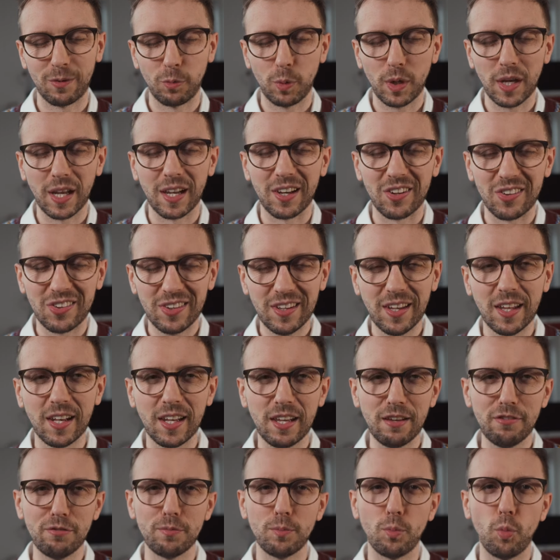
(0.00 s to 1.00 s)
we can see an
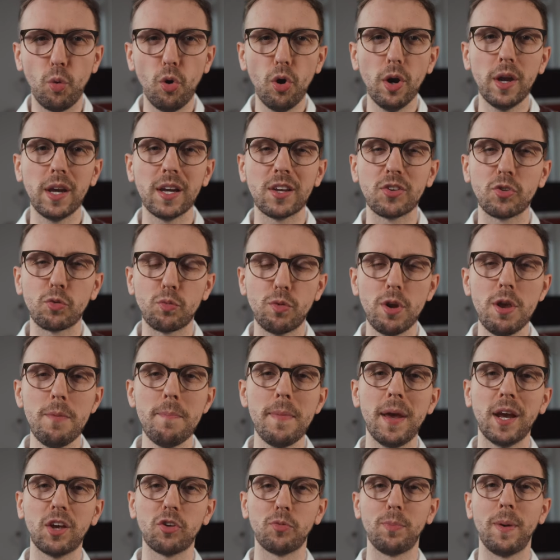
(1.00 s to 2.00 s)
even more
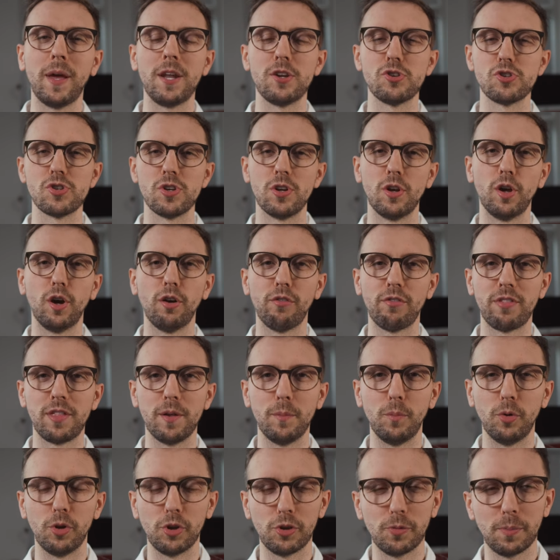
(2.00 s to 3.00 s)
extreme expansion of
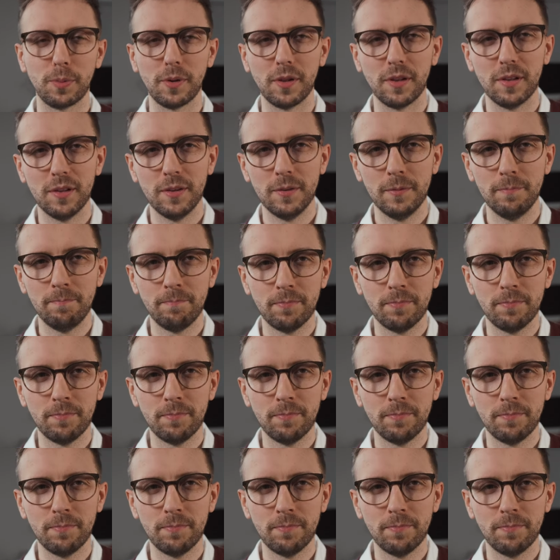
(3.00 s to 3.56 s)
the multiple.